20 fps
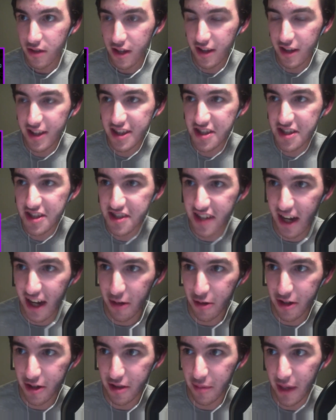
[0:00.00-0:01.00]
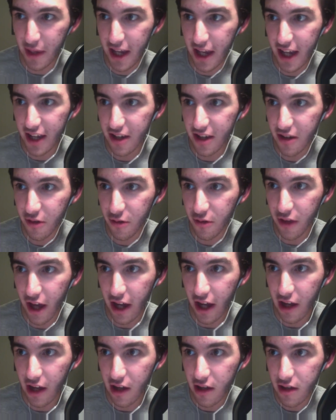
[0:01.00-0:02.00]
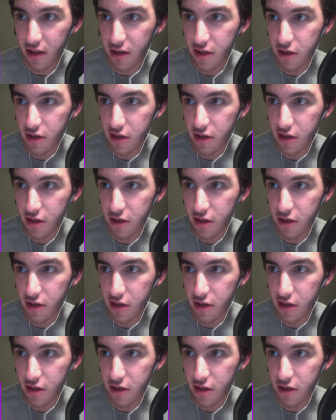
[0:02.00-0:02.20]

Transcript: I like the siren in the back. Hold on.